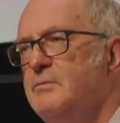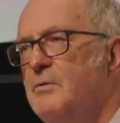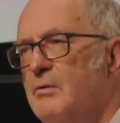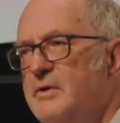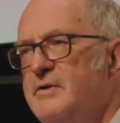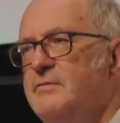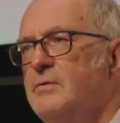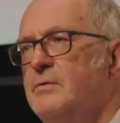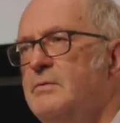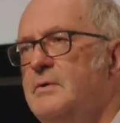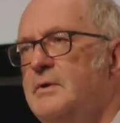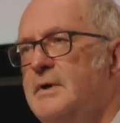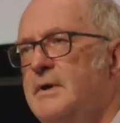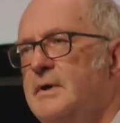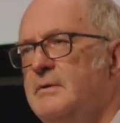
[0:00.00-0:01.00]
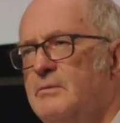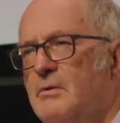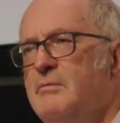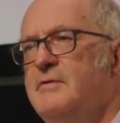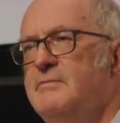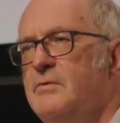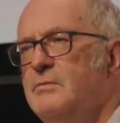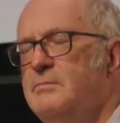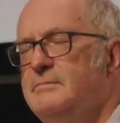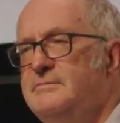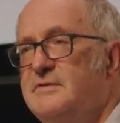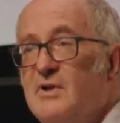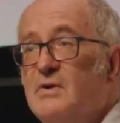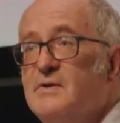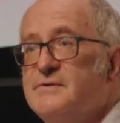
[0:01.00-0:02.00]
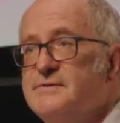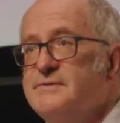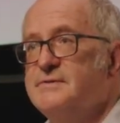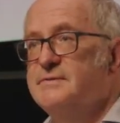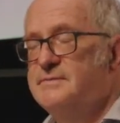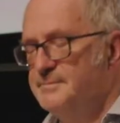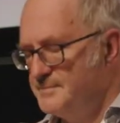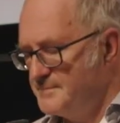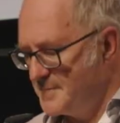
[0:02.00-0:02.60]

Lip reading: what we've all lost.